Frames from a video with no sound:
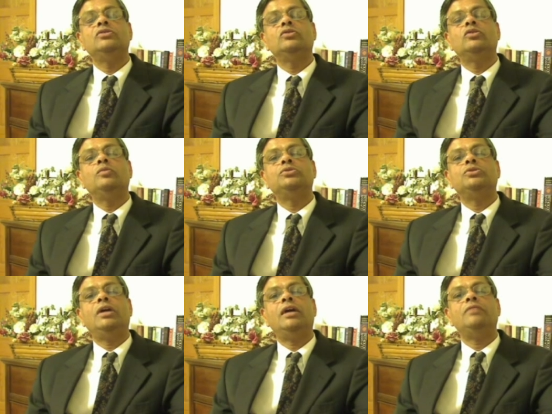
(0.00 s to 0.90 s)
groups
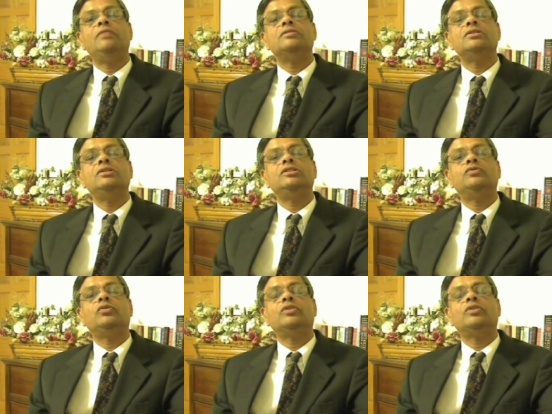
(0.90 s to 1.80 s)
should have a search
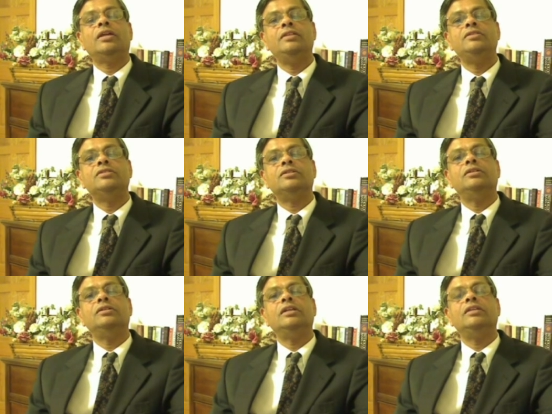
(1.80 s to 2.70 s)
for
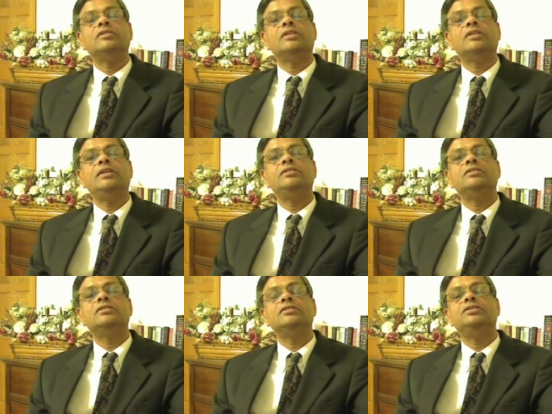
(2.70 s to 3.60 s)
cancer, and if the
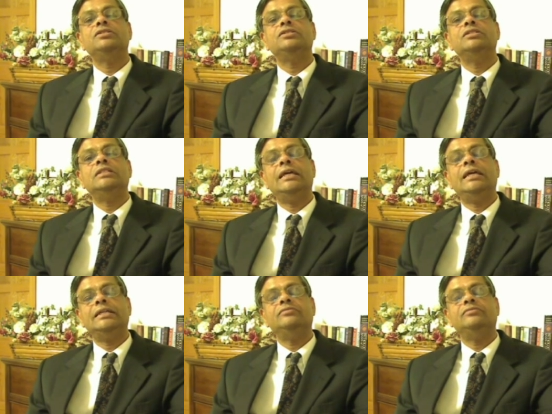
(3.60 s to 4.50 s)
cancer search is
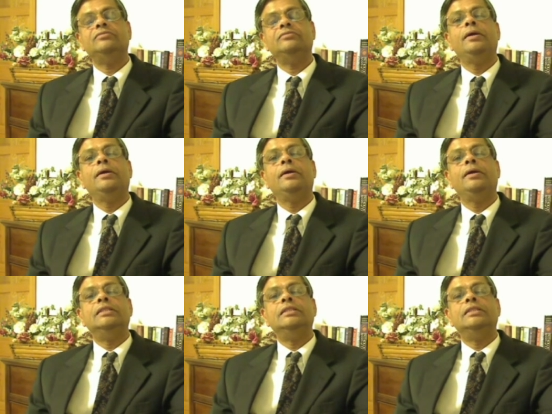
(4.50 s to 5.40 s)
negative,
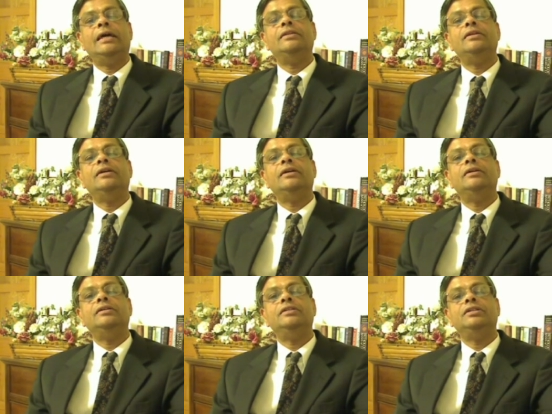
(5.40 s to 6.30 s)
then uh,
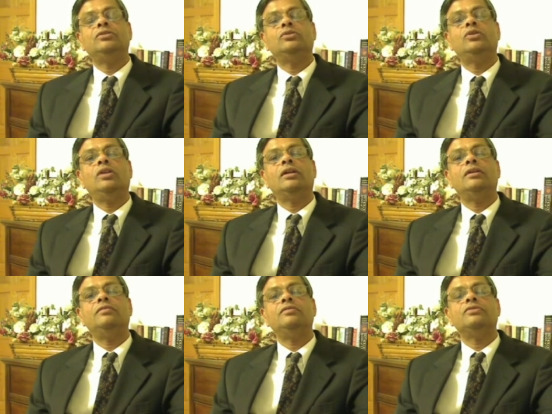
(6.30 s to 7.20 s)
additional collateral
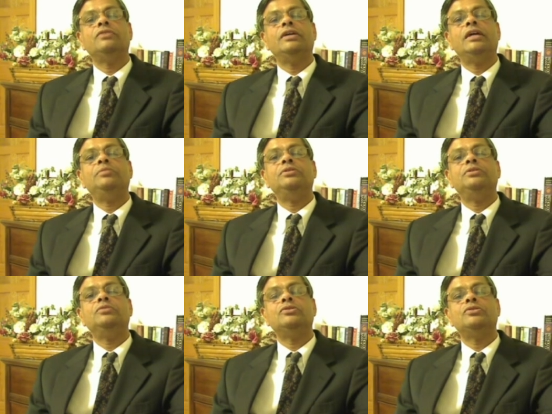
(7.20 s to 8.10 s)
evidence of AIP
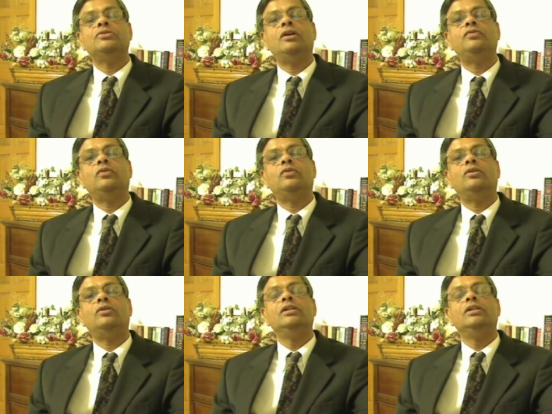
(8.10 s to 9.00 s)
should be sought
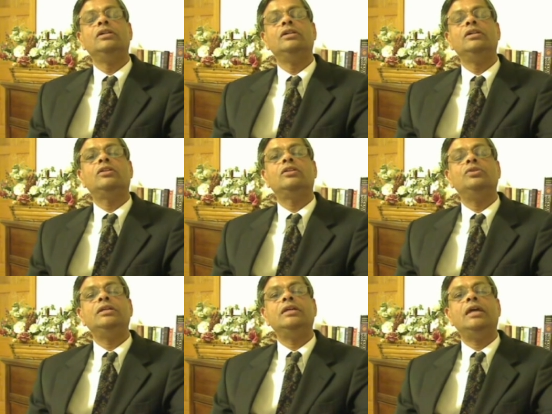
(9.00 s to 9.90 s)
for,
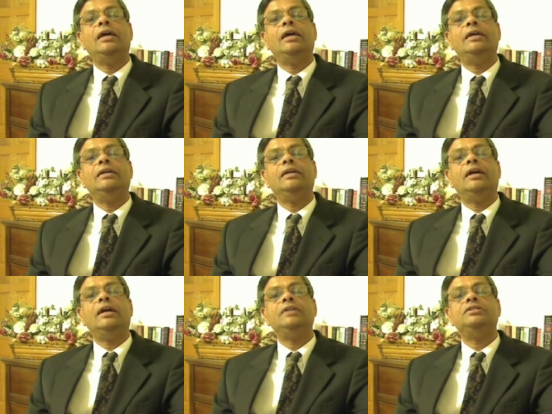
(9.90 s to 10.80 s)
including a
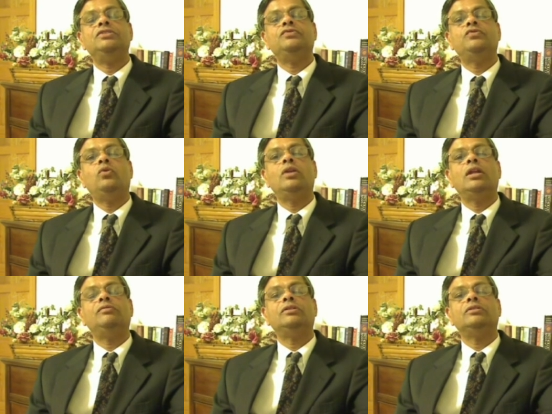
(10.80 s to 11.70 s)
IgG4
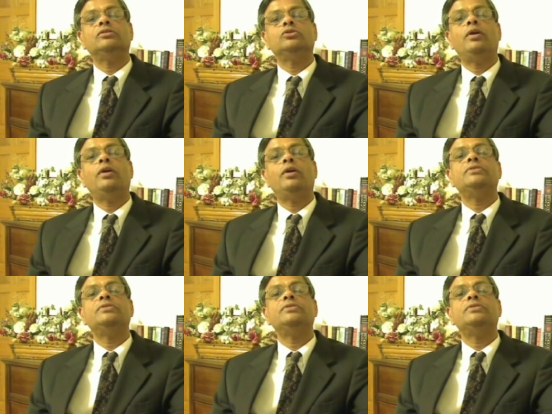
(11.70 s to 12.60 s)
level twice
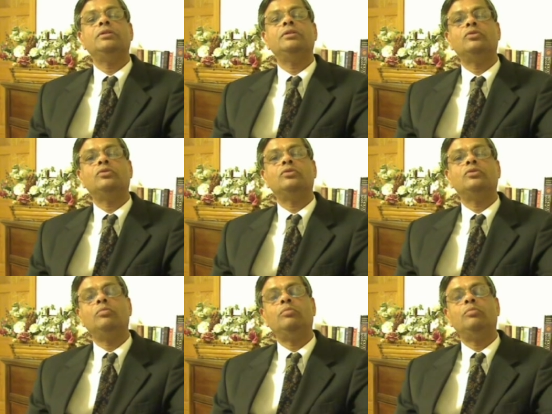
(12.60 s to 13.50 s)
the upper limit of normal,